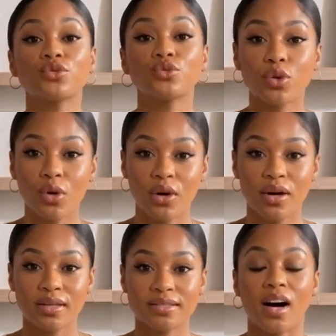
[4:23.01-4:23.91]

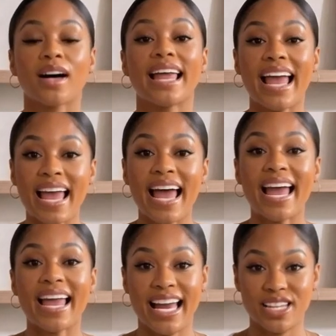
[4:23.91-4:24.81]
tutorials on
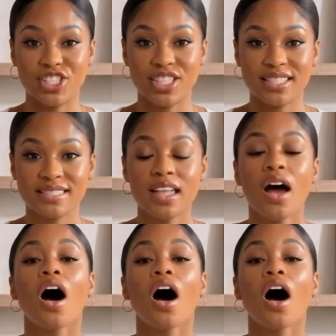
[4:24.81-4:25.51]
AI agents,